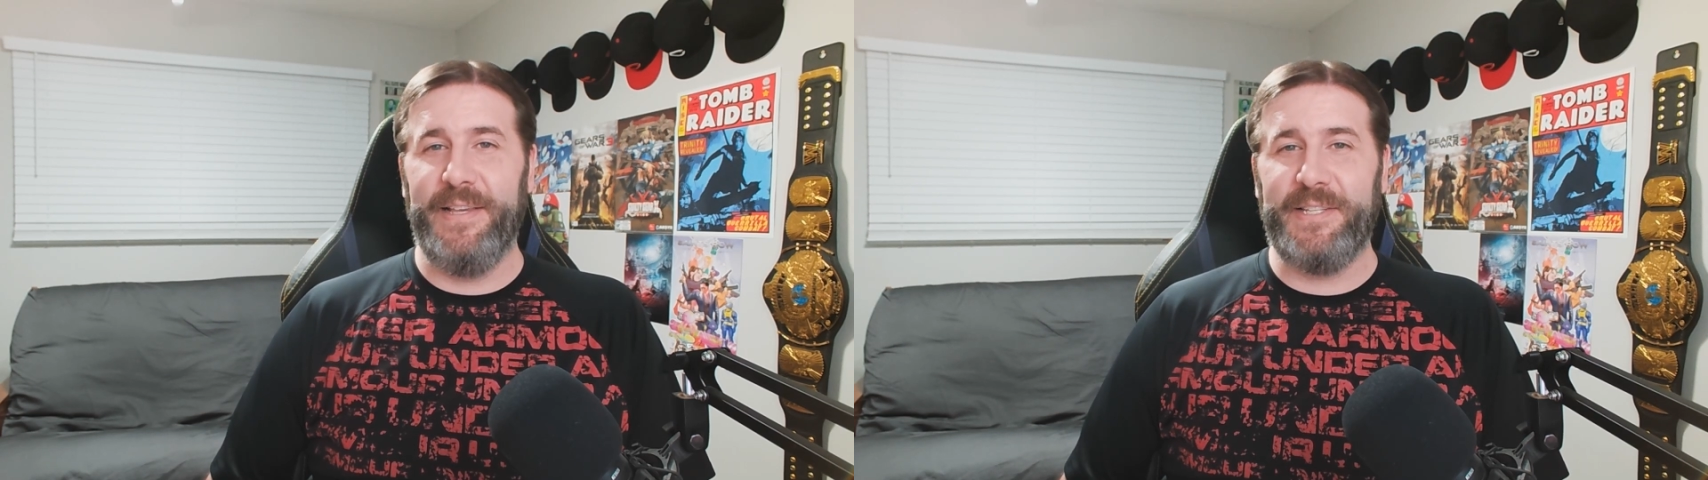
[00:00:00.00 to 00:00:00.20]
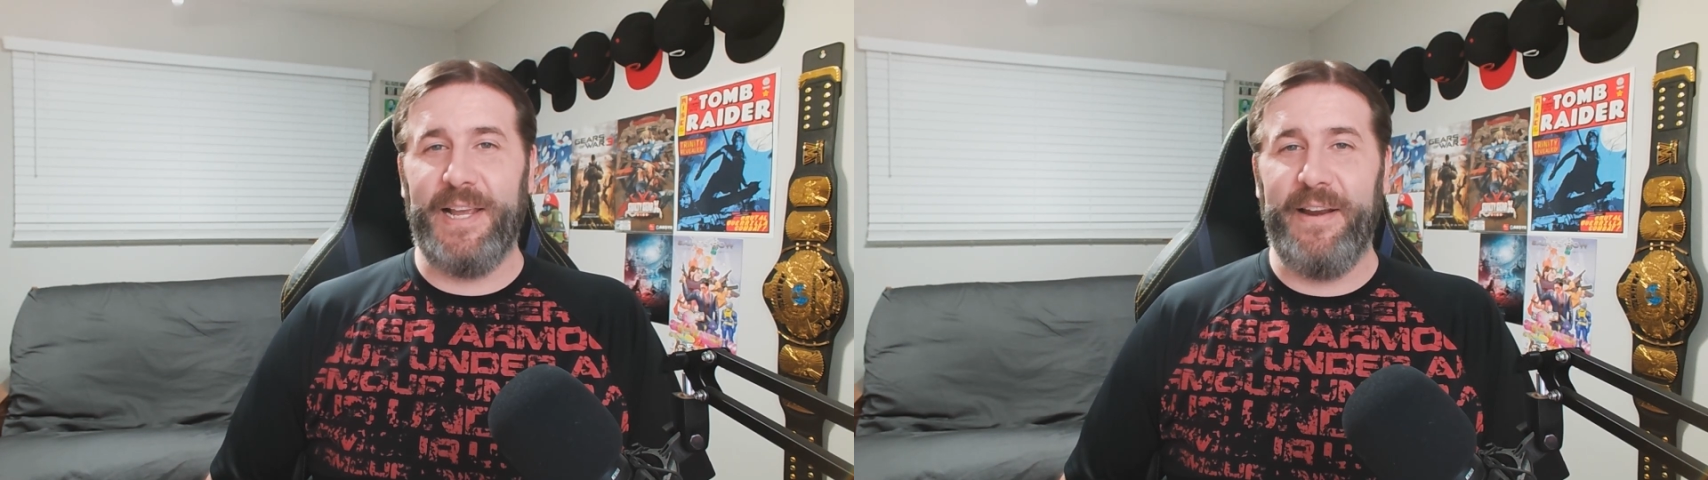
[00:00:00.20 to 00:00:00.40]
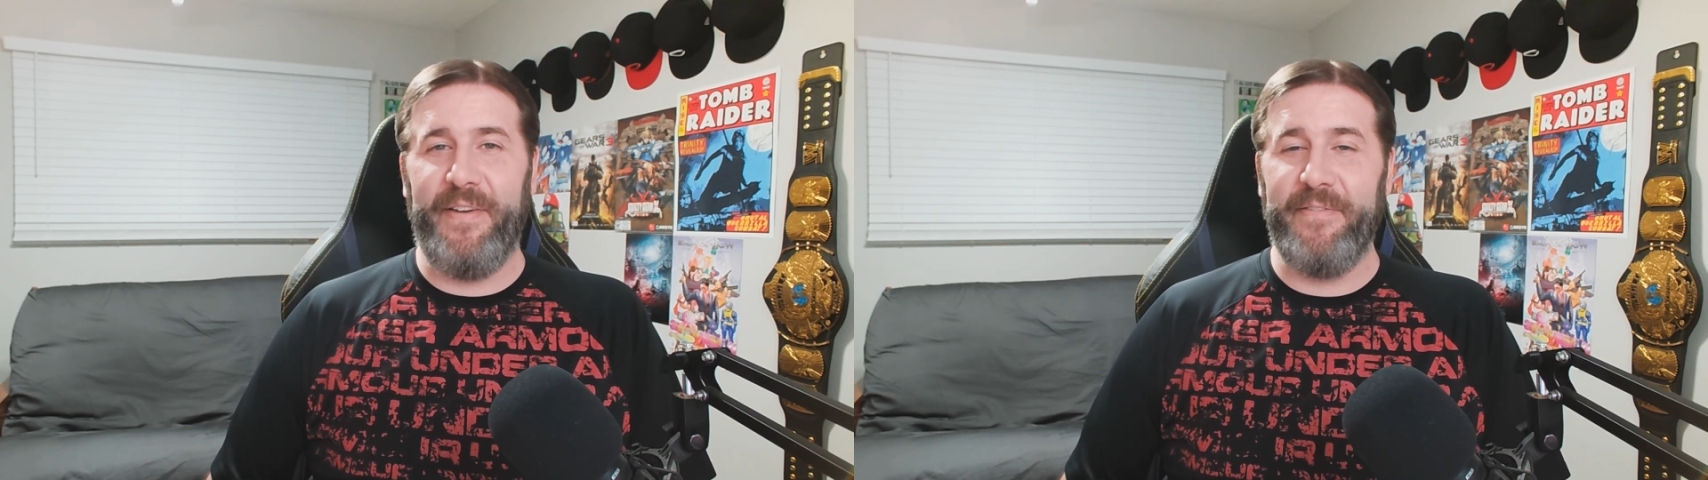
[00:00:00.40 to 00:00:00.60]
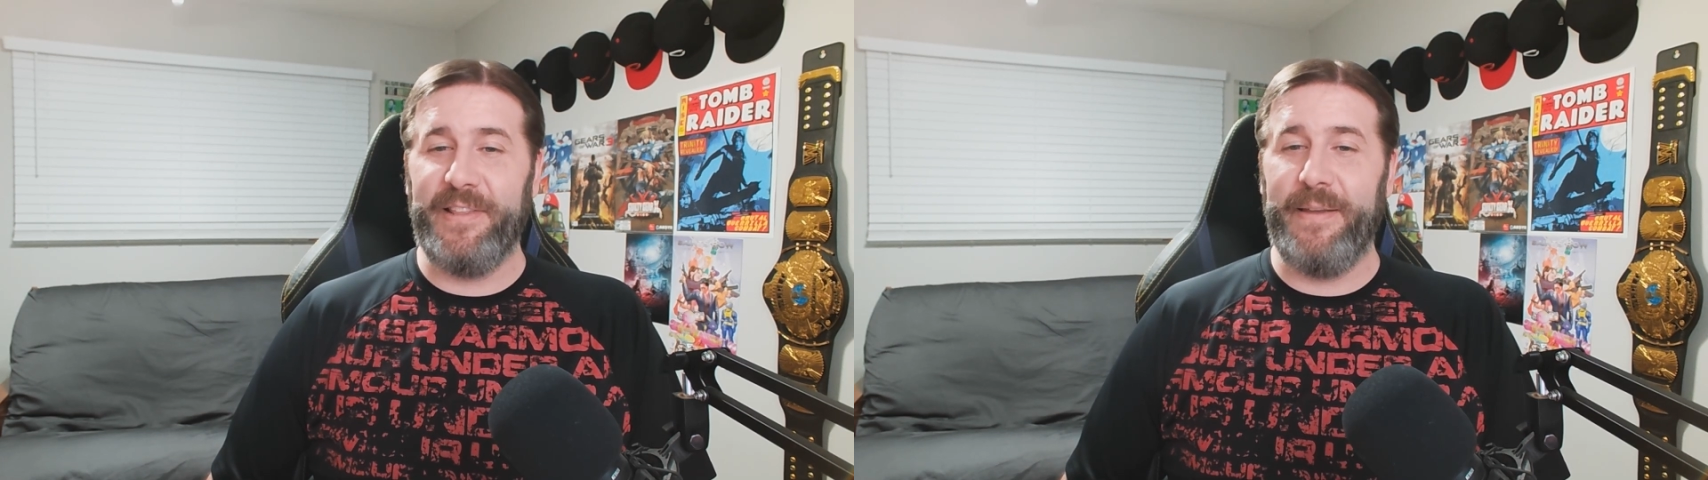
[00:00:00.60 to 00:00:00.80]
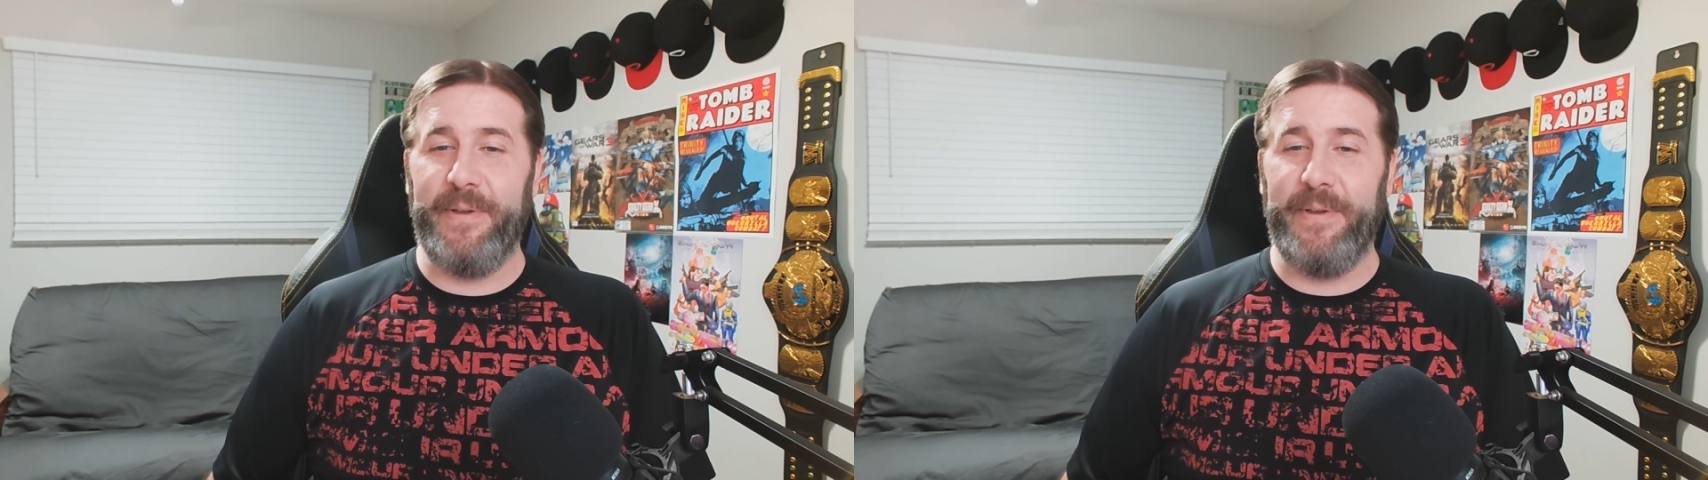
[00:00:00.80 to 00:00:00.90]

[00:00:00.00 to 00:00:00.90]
this side of everything,